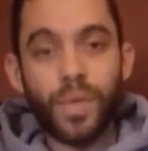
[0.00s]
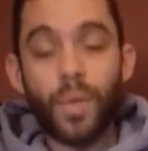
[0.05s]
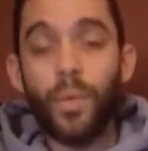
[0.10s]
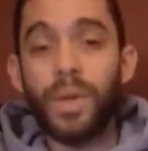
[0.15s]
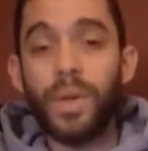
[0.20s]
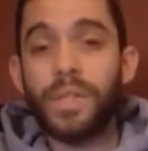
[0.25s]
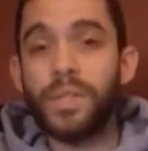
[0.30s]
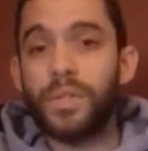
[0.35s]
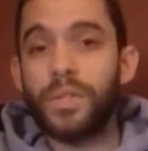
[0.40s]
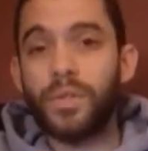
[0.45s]

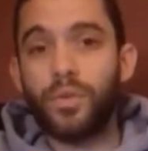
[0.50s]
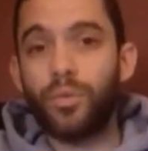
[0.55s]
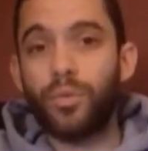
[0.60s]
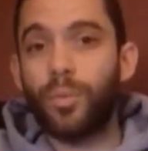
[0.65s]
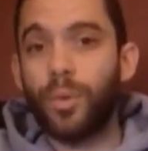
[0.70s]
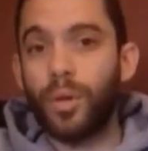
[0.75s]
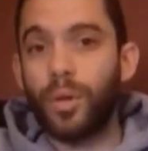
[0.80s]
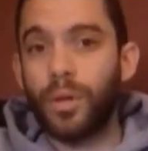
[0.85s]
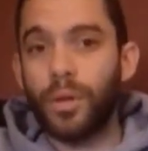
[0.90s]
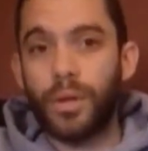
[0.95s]
Went to the
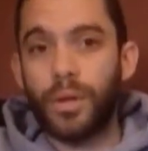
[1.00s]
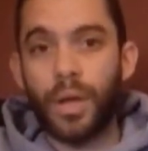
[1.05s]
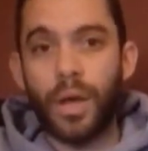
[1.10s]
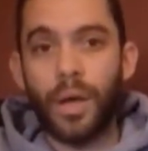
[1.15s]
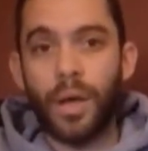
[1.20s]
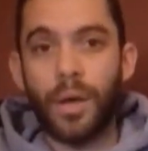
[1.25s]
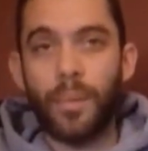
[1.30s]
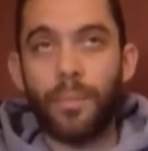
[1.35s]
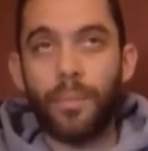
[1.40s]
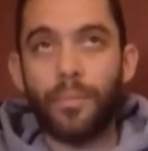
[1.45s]
Super Bowl,
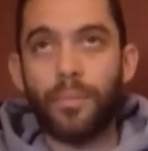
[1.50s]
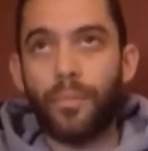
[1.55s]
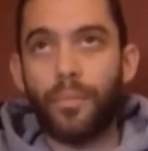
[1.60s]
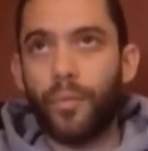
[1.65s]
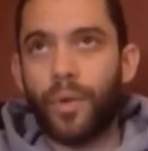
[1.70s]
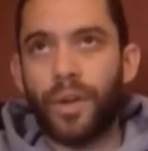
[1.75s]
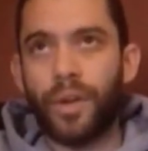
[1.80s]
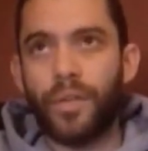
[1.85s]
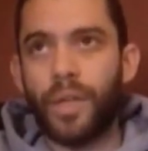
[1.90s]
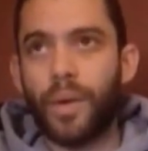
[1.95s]

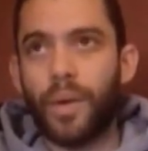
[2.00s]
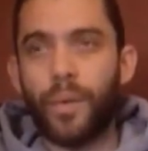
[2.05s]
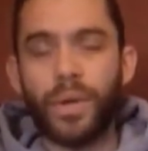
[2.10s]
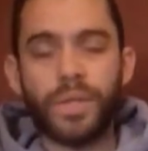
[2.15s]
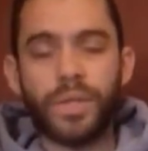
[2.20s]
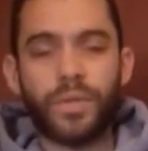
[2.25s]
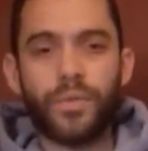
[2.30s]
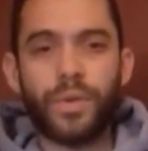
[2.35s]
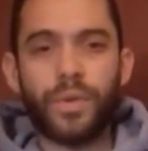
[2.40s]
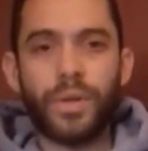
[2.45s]
whatever that
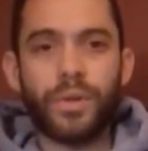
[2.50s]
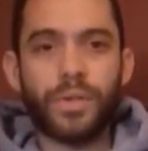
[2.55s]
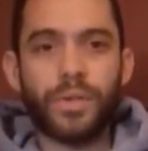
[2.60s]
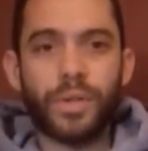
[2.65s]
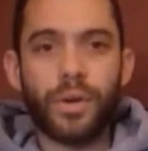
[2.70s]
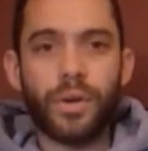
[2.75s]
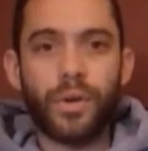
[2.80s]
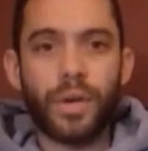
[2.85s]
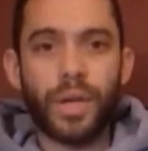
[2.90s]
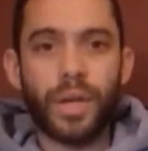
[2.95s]
was, 3 years
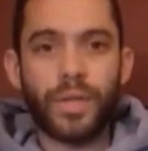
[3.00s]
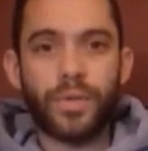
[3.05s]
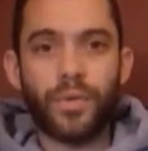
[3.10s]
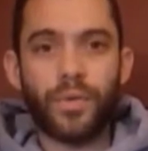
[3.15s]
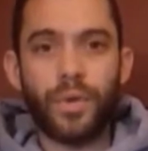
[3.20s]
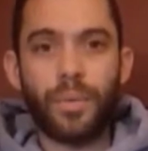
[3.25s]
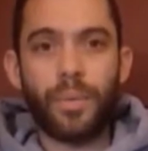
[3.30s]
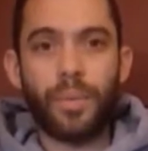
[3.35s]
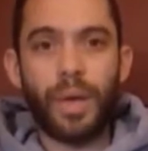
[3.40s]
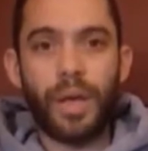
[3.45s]
ago against
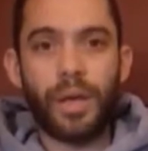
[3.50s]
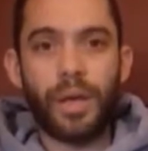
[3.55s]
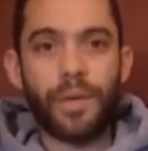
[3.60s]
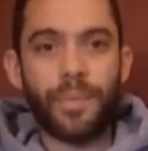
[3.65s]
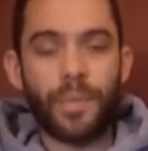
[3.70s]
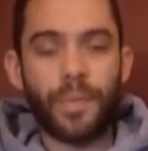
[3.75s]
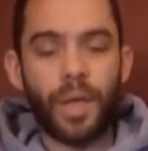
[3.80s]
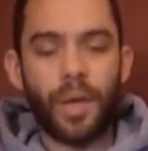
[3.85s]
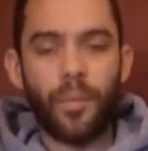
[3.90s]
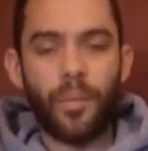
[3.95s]
Green Bay
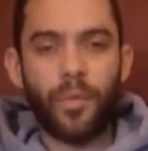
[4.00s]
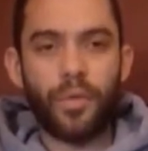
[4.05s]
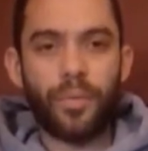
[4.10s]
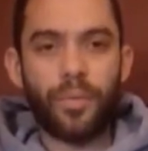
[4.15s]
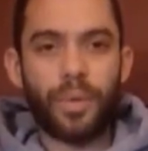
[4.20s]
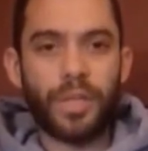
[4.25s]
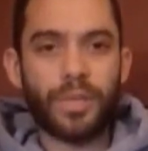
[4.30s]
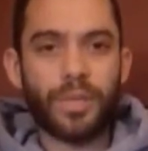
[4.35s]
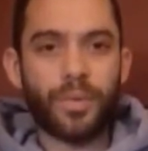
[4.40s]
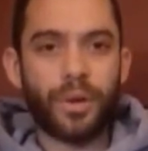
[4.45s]
with
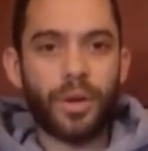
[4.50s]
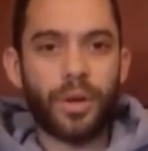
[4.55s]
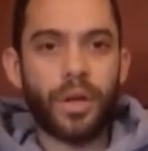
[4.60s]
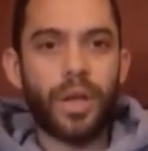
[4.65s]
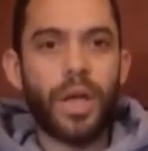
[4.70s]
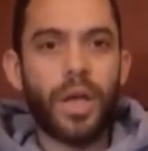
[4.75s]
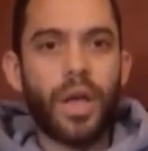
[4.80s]
Pittsburgh.